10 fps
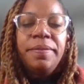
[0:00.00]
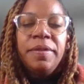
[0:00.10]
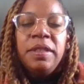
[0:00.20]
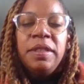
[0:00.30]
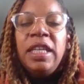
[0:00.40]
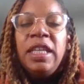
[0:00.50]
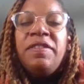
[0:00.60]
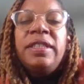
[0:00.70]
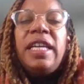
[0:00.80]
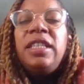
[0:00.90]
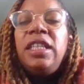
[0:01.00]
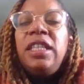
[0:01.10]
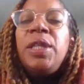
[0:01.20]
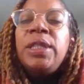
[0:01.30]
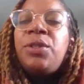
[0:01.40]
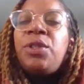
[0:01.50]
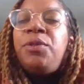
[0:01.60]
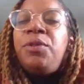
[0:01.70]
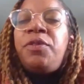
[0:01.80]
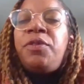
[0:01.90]
If there's any other little
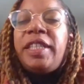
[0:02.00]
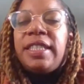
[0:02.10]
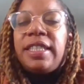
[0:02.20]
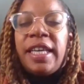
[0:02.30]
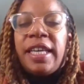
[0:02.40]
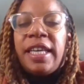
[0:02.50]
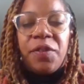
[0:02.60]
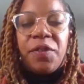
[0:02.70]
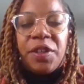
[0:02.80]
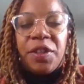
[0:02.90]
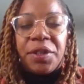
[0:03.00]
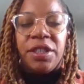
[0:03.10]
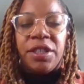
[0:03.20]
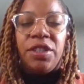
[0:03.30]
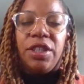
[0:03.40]
movements that feel good to you,